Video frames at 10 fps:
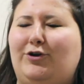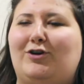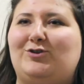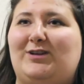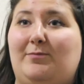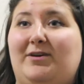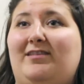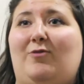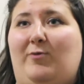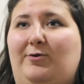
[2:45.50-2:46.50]
you're not just
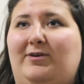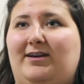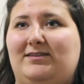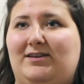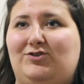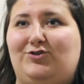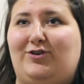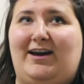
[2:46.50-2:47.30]
helping that one organization,